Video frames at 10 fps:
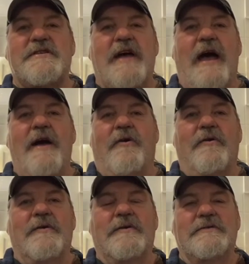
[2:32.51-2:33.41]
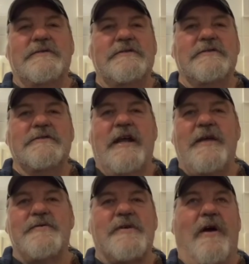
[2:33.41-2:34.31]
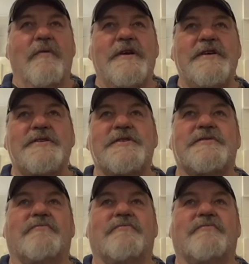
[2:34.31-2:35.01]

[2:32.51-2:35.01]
style, hmm. and he was always just